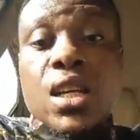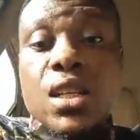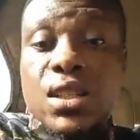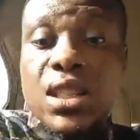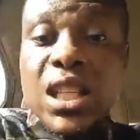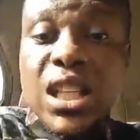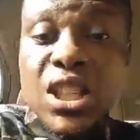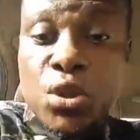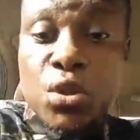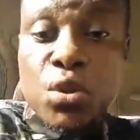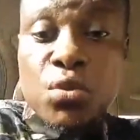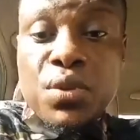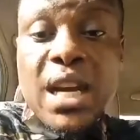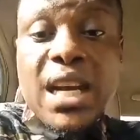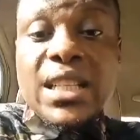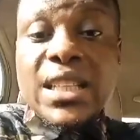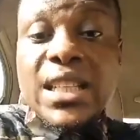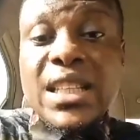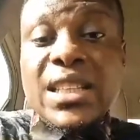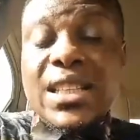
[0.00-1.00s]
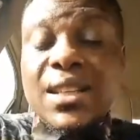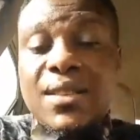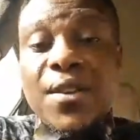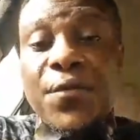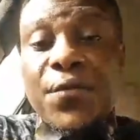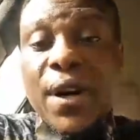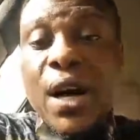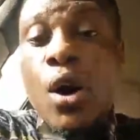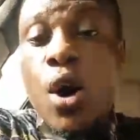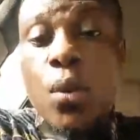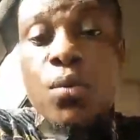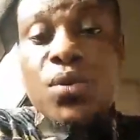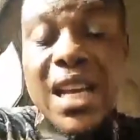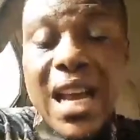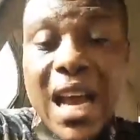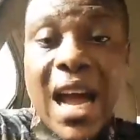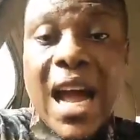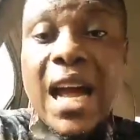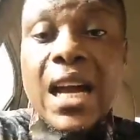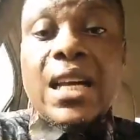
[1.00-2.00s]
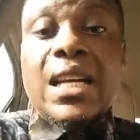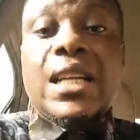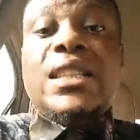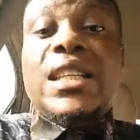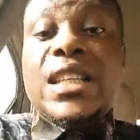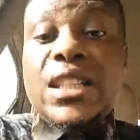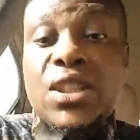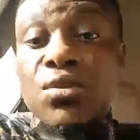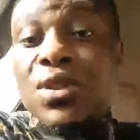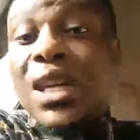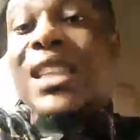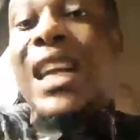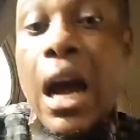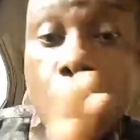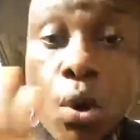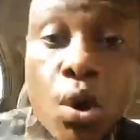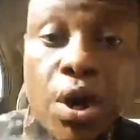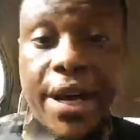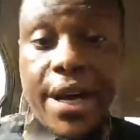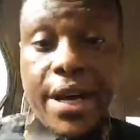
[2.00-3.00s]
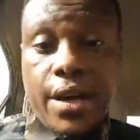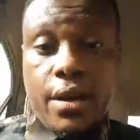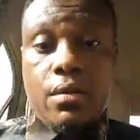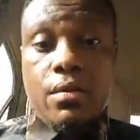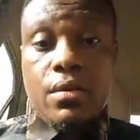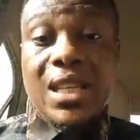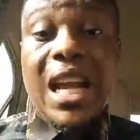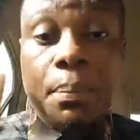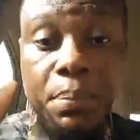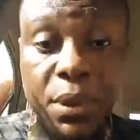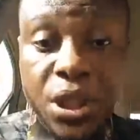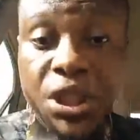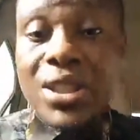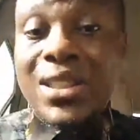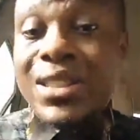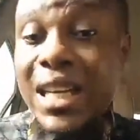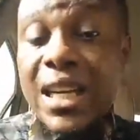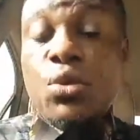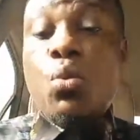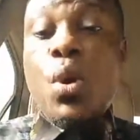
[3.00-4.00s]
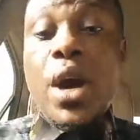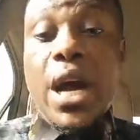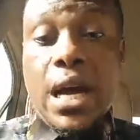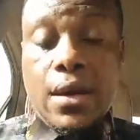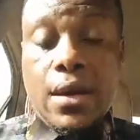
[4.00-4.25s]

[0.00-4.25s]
these children in the different homes the children are okay. They have been treated well.